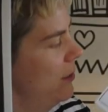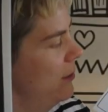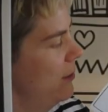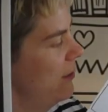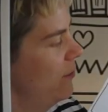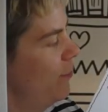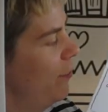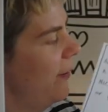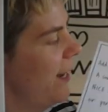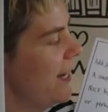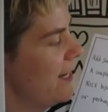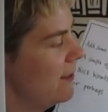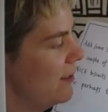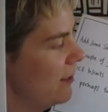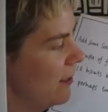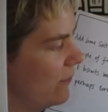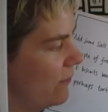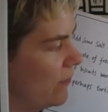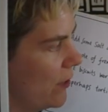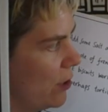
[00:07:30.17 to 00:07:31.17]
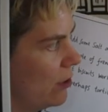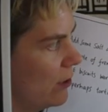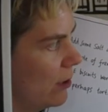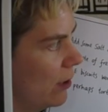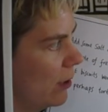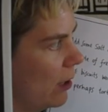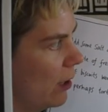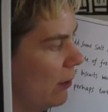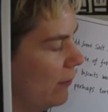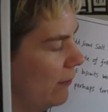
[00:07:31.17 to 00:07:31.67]
So there's plenty of you to
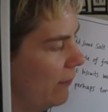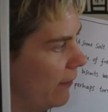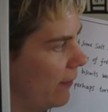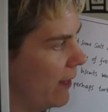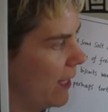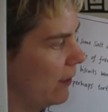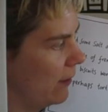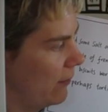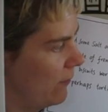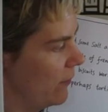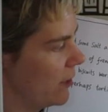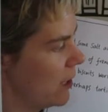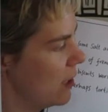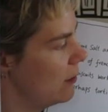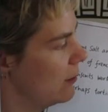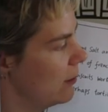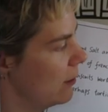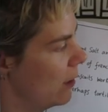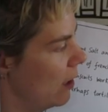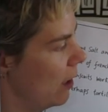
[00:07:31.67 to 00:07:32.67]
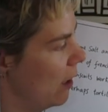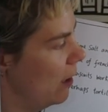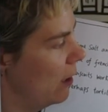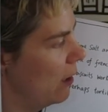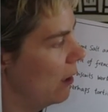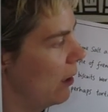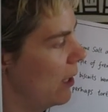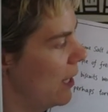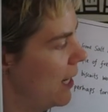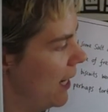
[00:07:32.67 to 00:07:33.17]
cut things for you to
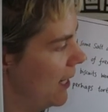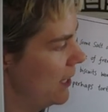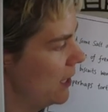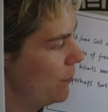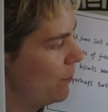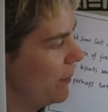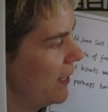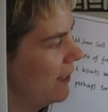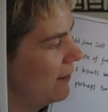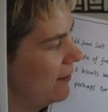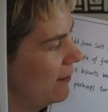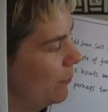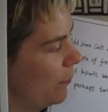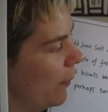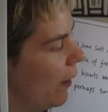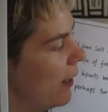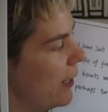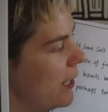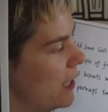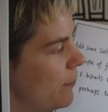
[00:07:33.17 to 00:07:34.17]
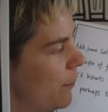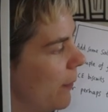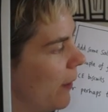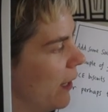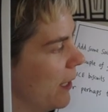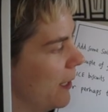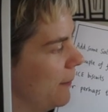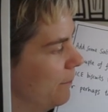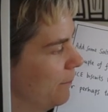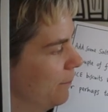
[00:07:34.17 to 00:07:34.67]
colour and to be inspired
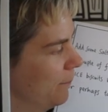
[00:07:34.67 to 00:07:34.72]
by.